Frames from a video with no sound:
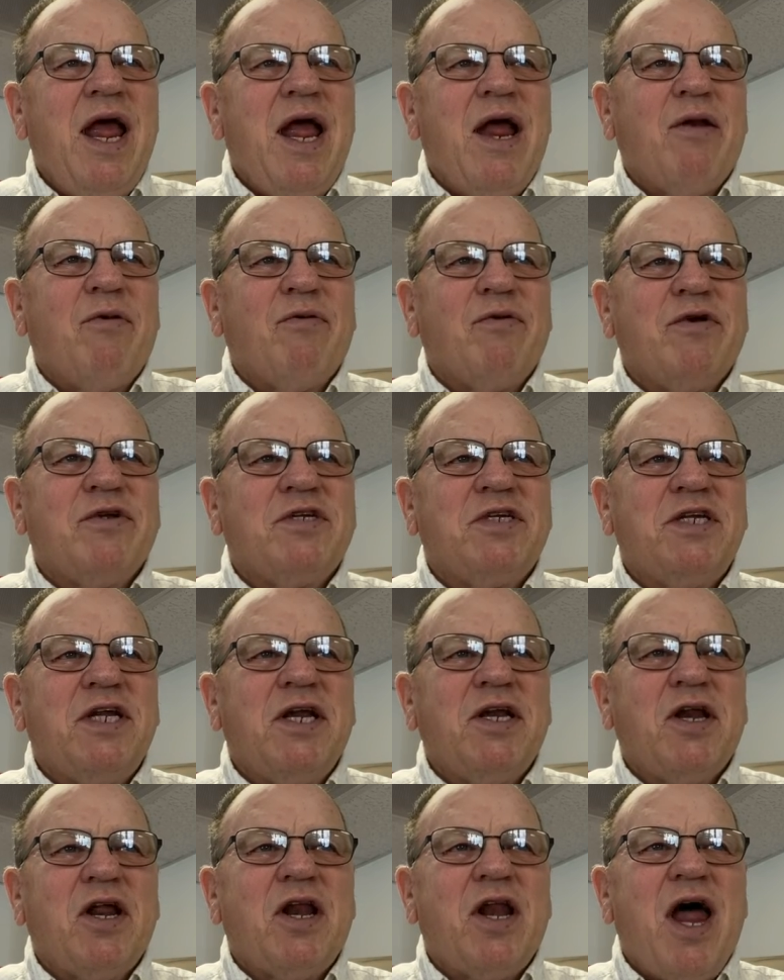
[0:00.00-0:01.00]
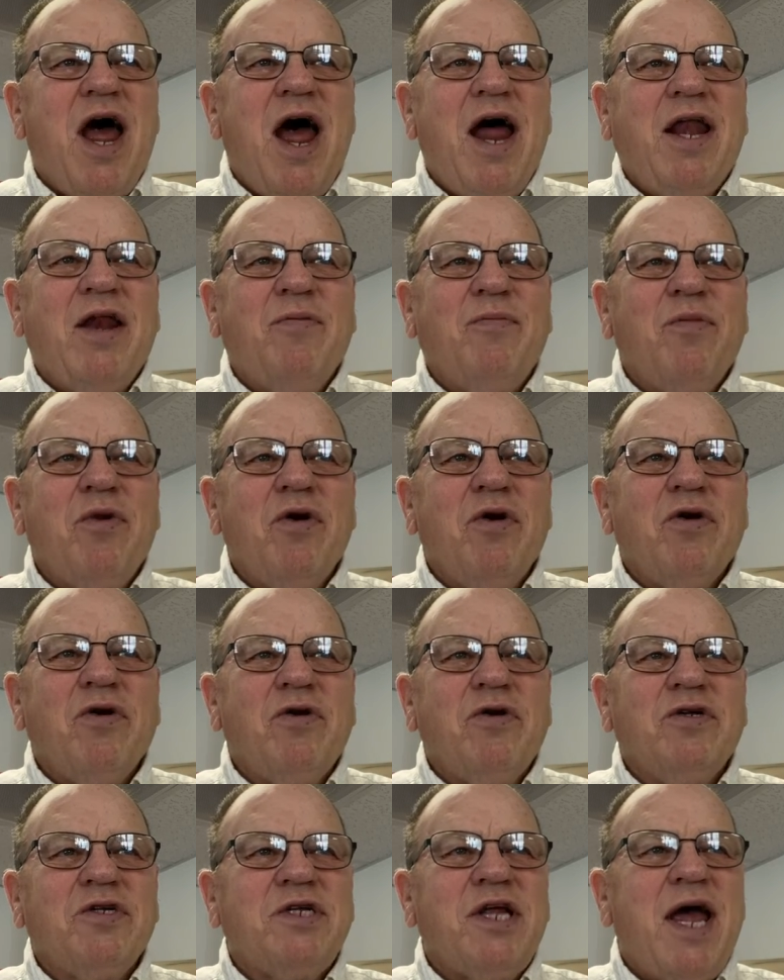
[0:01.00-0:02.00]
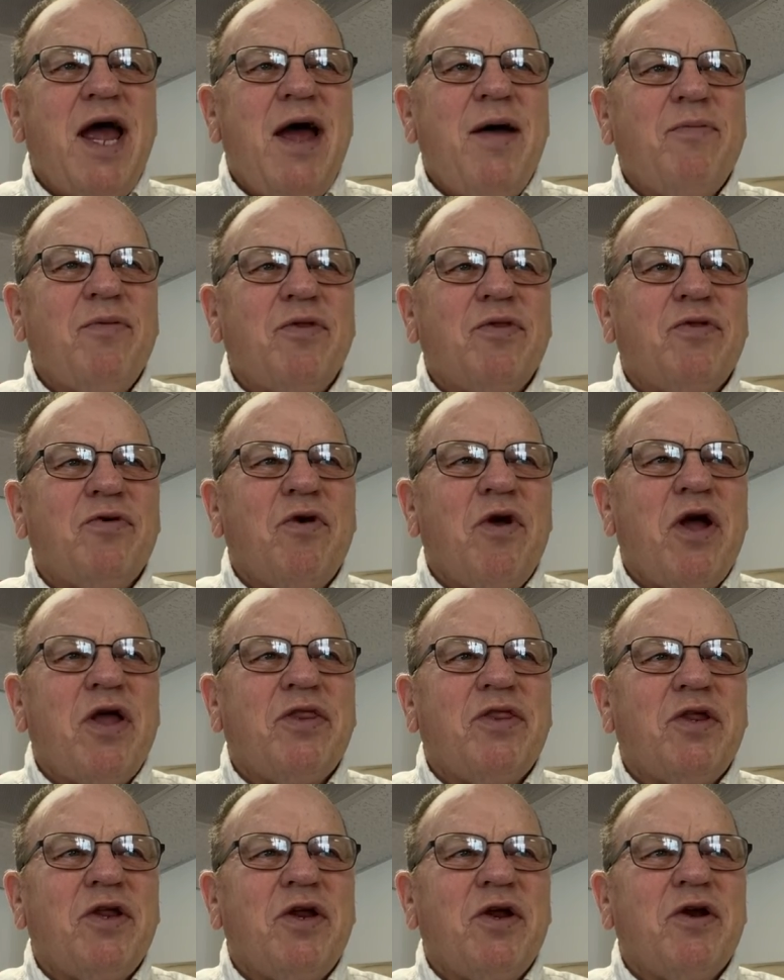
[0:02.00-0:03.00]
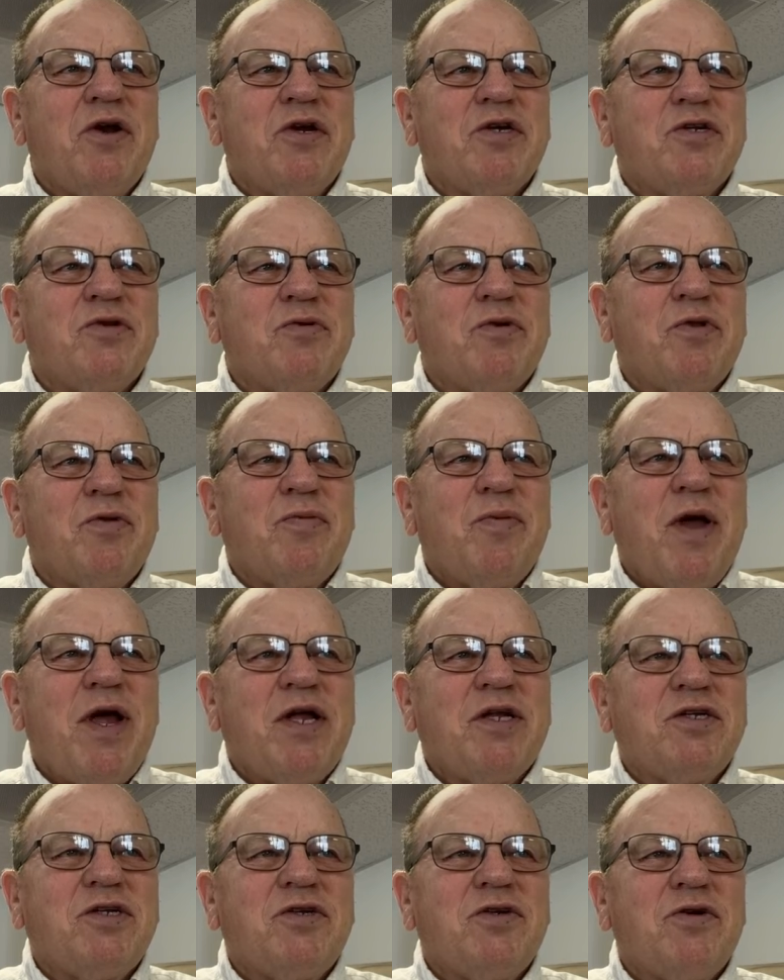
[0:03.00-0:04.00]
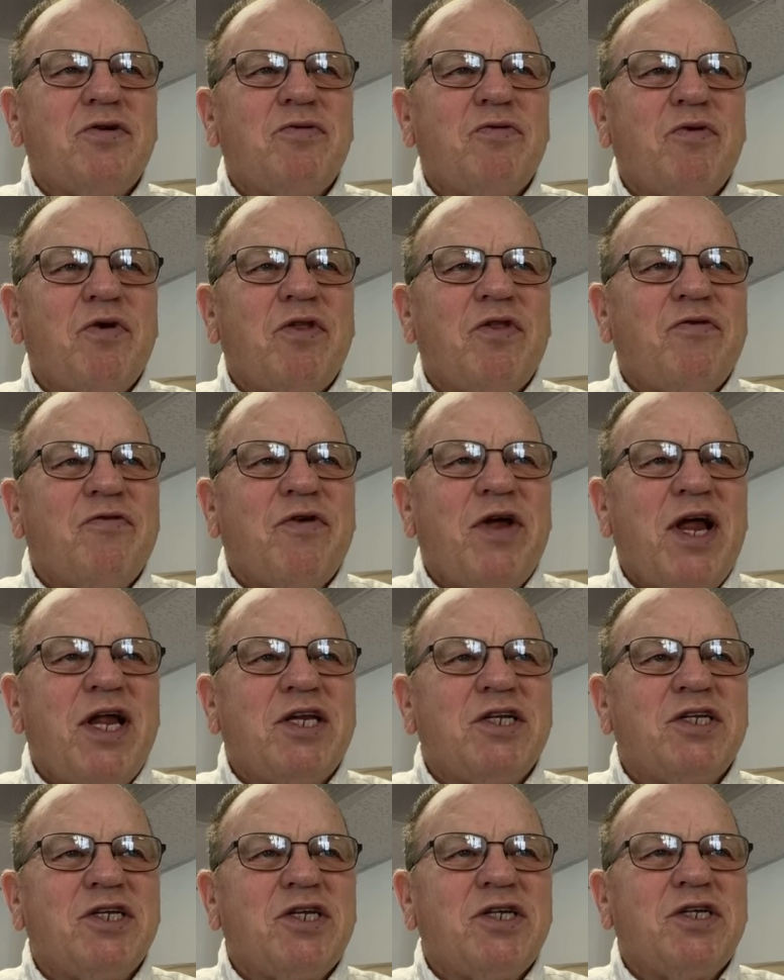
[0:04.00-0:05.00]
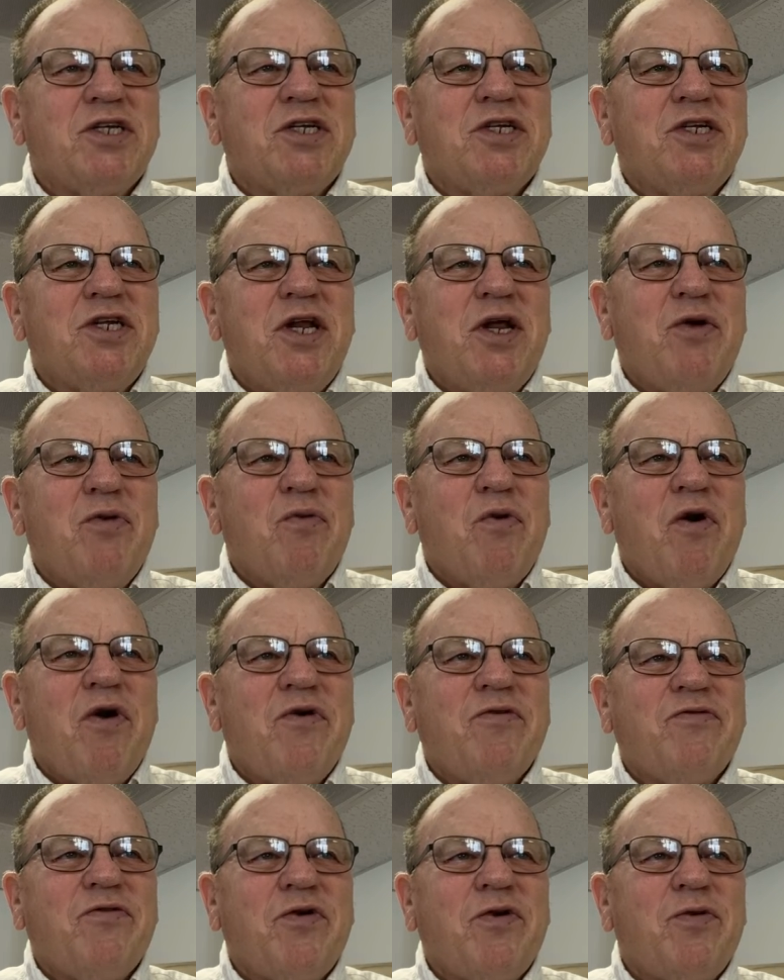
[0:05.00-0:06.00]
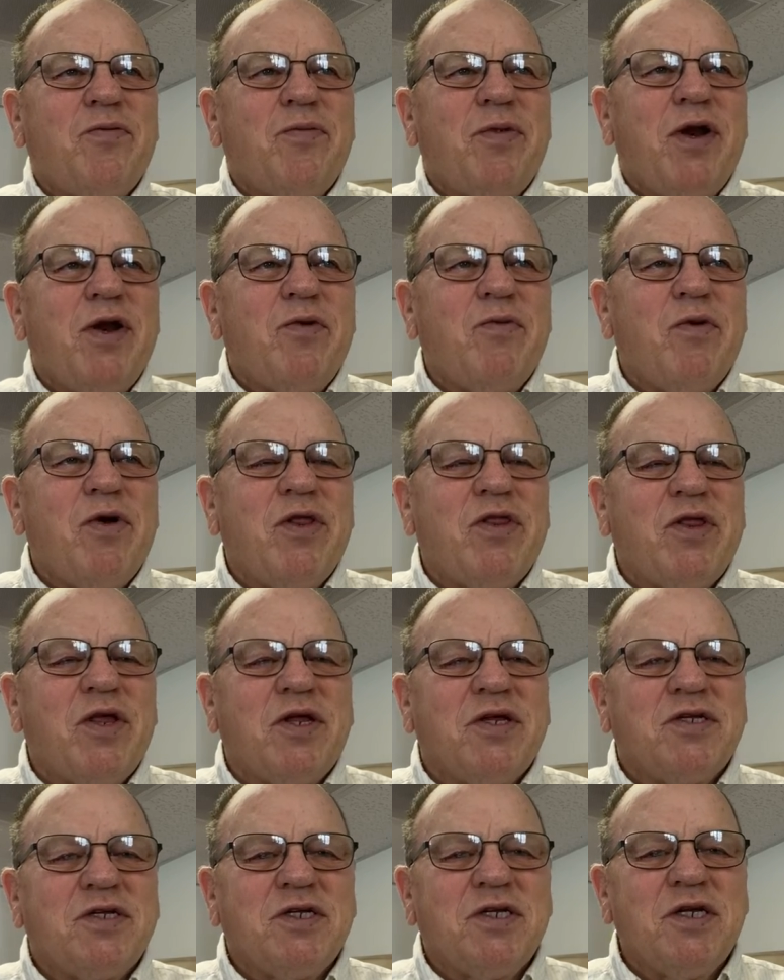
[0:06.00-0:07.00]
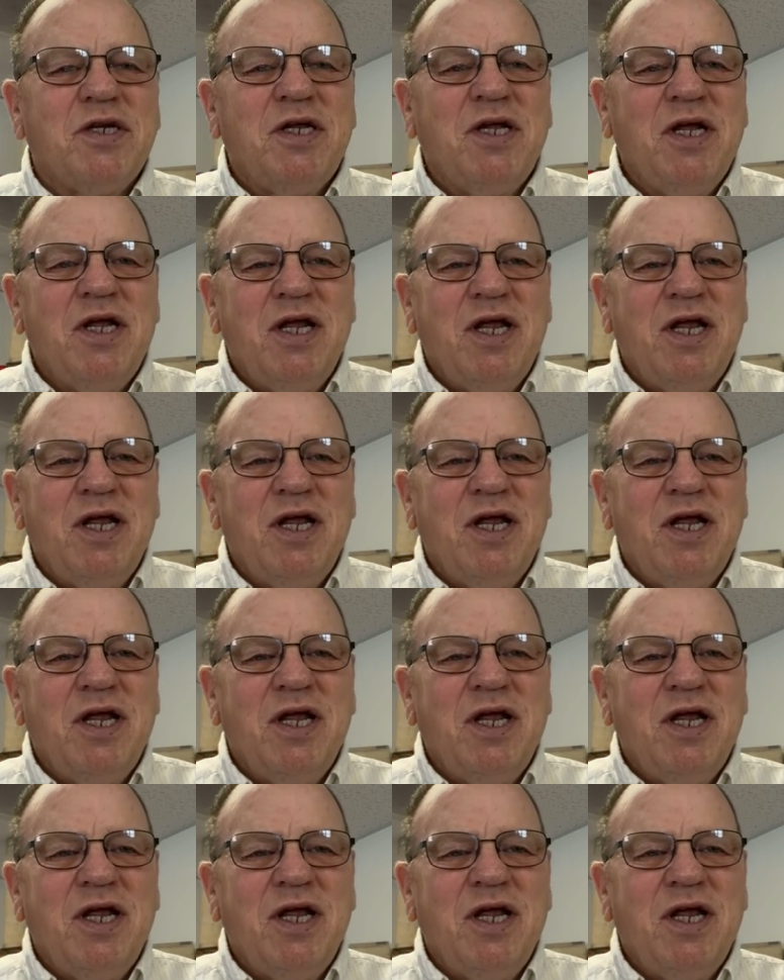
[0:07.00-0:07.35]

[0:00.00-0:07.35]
And we've seen a lot of miracles happen throughout the years with Evangelist D. Warford being with us.